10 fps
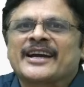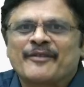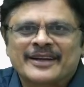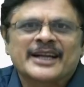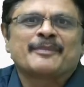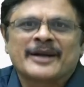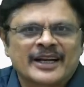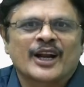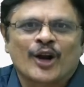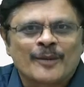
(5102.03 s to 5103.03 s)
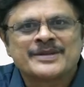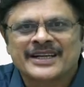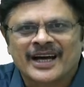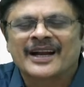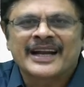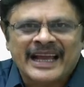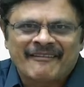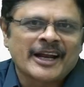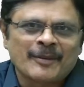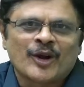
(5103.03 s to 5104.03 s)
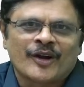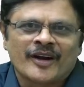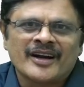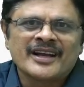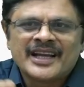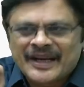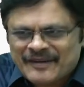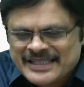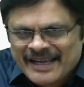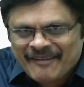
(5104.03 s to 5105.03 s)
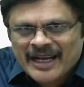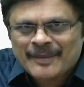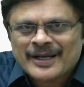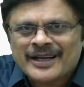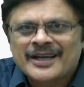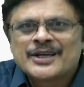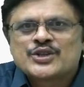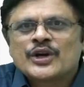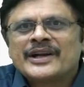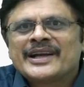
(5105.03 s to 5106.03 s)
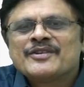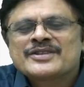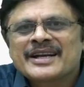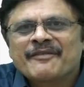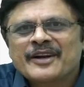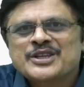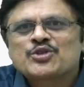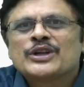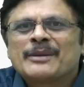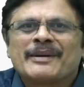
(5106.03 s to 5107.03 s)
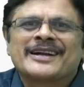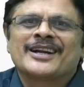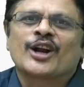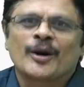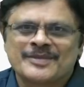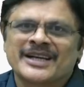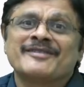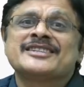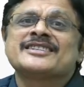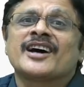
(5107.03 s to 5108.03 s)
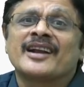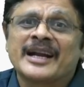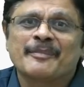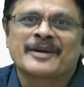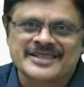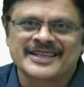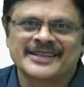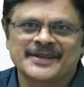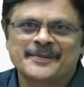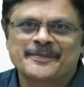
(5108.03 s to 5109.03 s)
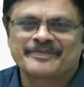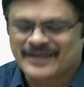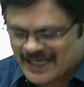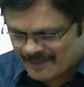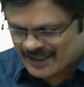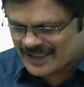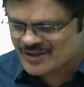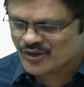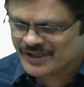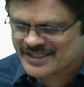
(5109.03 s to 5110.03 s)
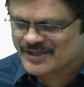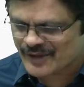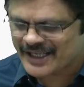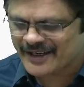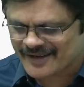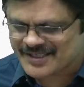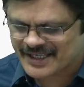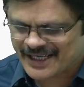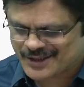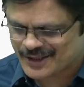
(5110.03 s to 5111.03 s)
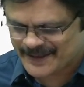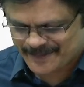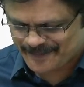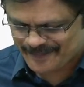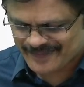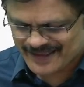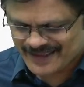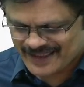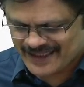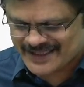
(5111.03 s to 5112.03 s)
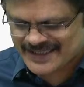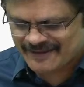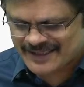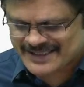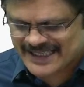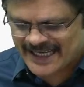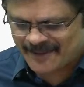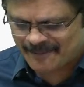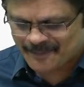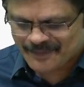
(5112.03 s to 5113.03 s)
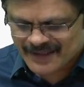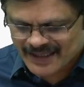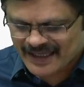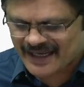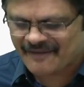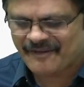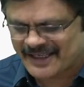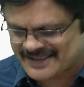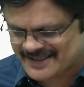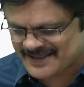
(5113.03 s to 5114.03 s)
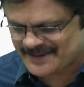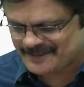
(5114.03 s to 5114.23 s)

for that particular object already available or not. If it is available, so it gives reference to that particular object which is already present. Am I clear? So this is very interesting actually. It is giving same reference.